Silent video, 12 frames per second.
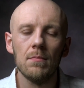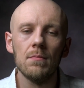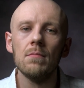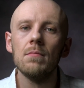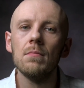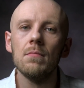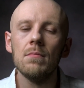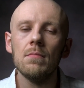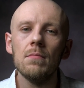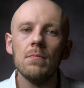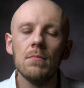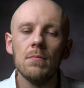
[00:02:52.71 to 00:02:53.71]

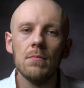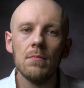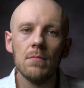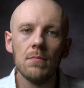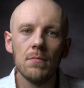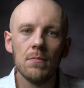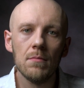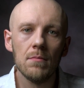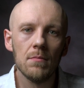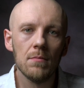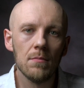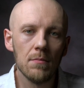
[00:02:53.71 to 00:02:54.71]

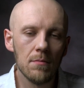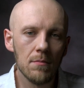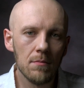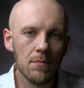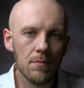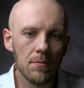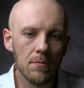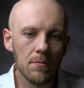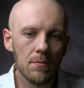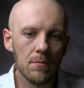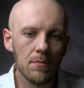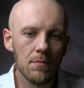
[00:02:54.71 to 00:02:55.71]

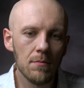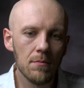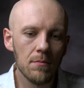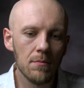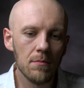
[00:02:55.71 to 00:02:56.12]
(silence)